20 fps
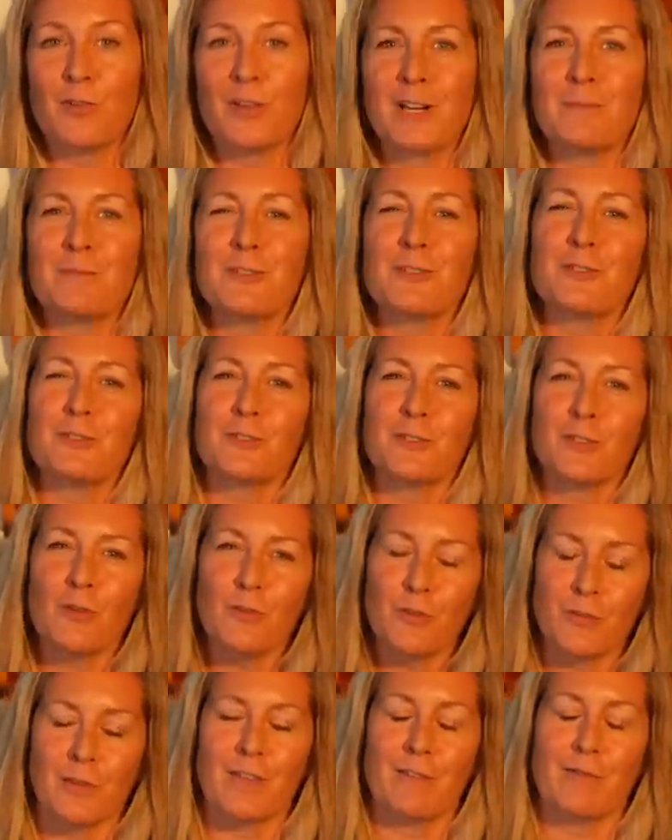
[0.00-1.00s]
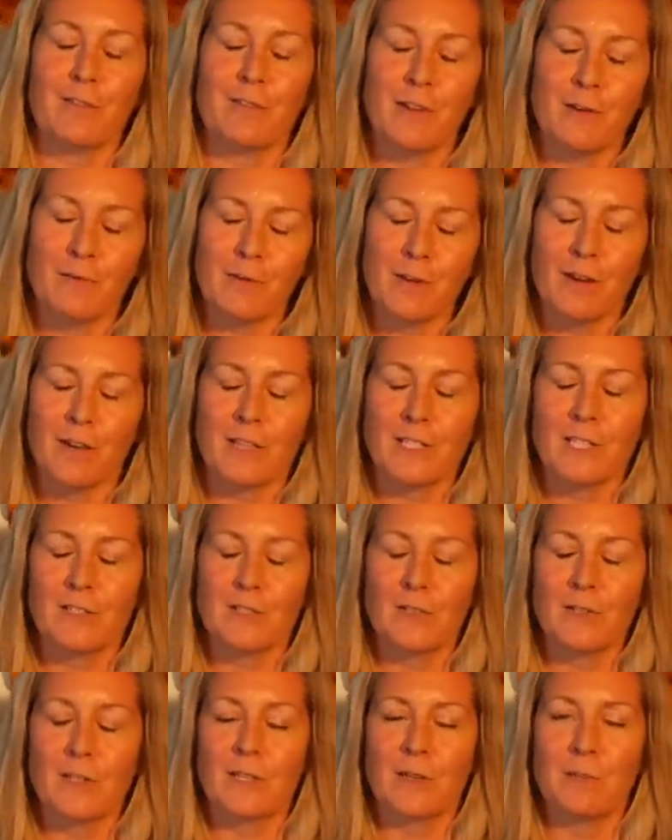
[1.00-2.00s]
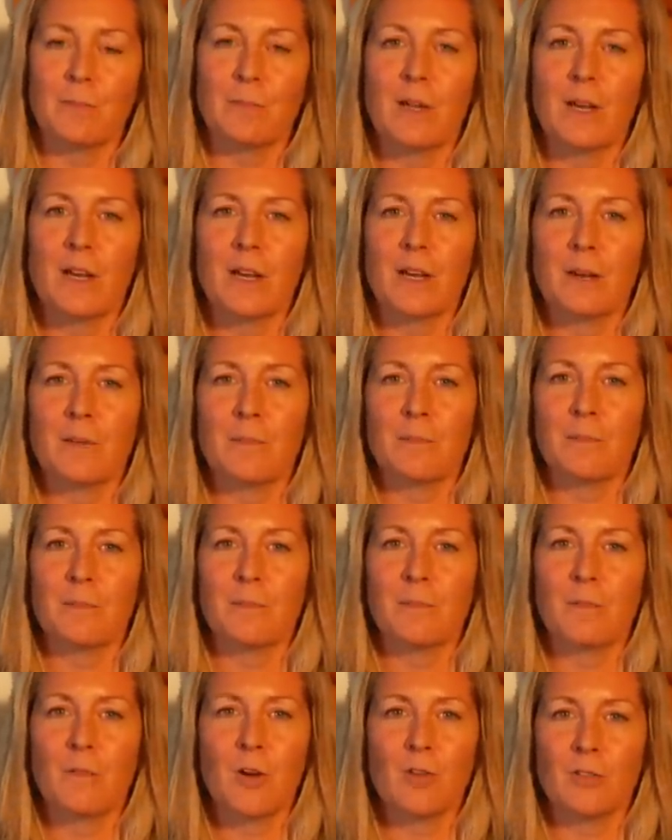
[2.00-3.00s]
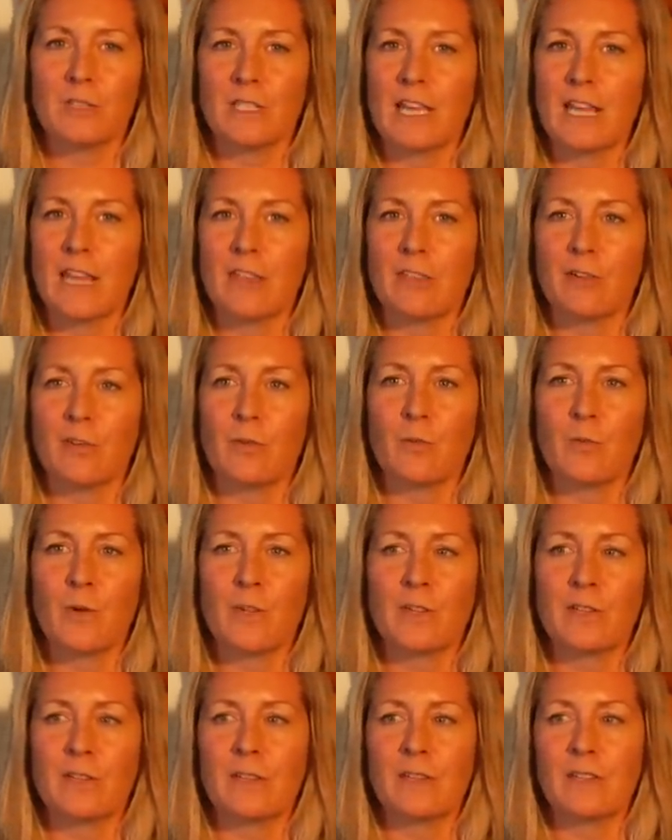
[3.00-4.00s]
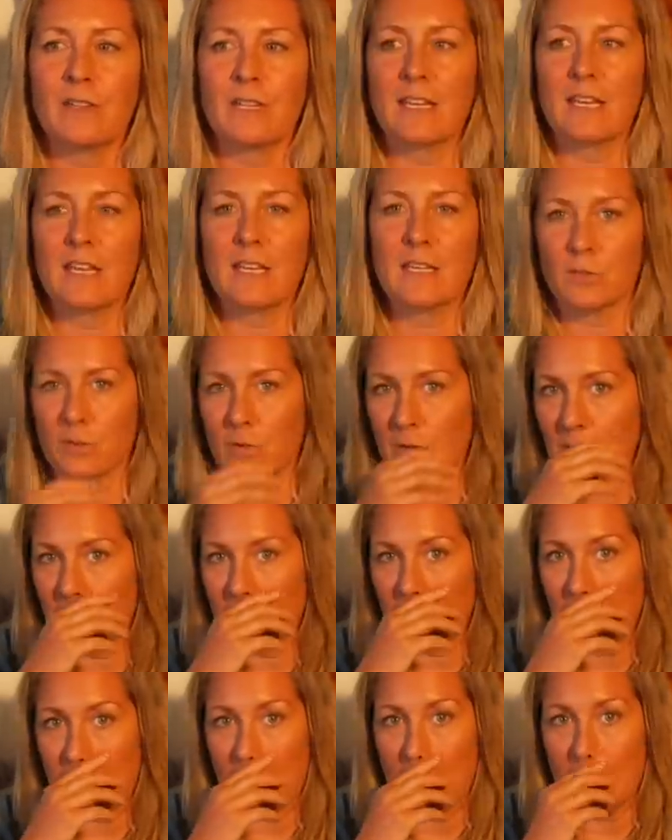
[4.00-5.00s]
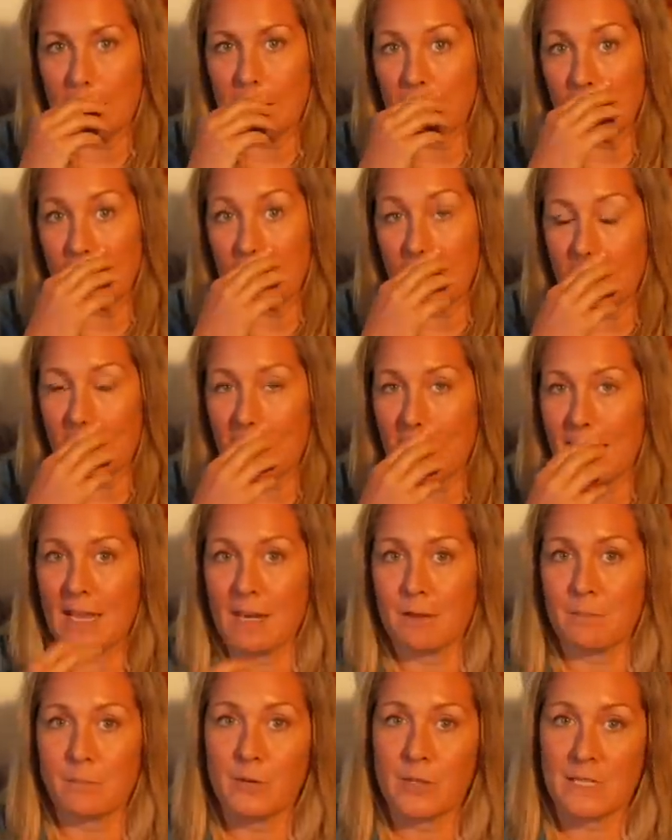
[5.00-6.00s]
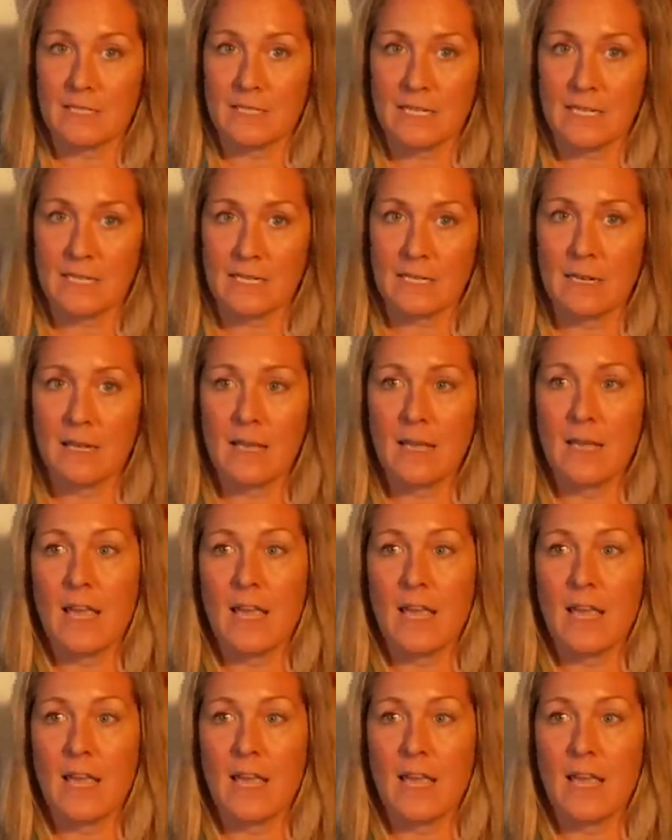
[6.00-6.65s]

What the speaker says: And I'm so thankful that we got to do them all together when the kids were, you know, young and preteen.